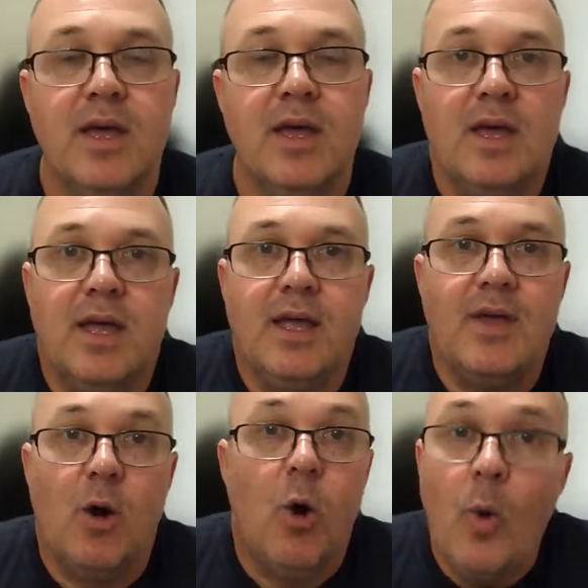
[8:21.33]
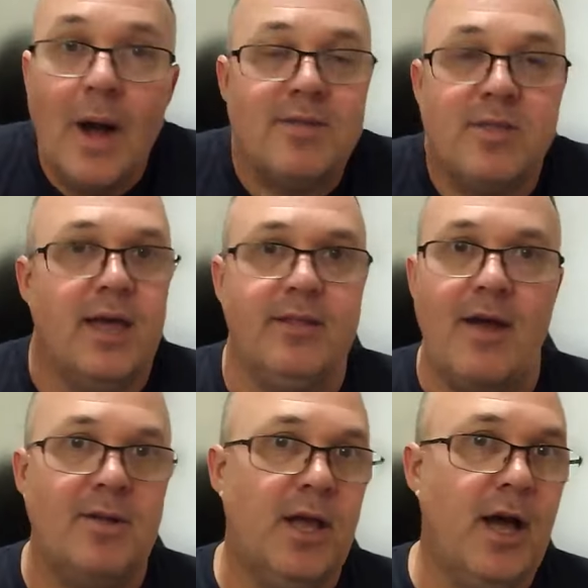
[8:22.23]
they always get
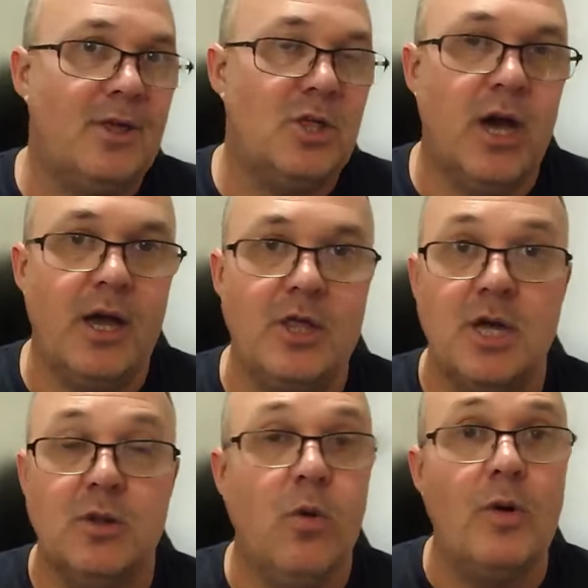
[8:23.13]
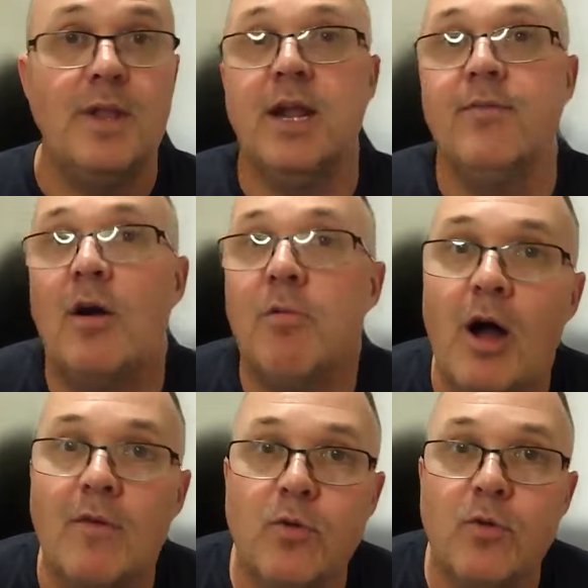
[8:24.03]
Darren, you can't charge it, or none of our
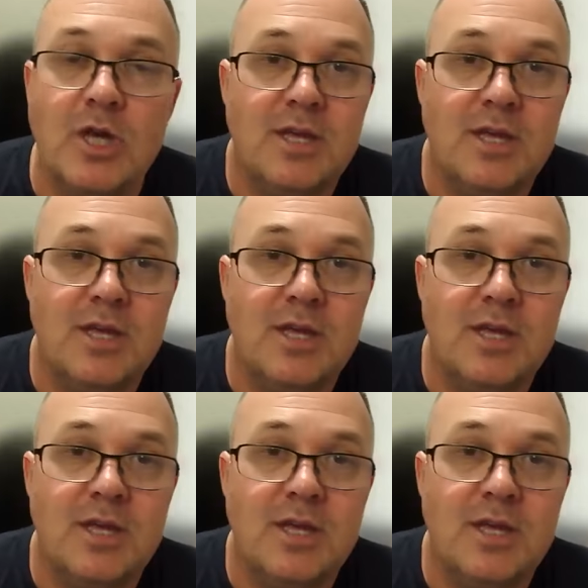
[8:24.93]
rivals.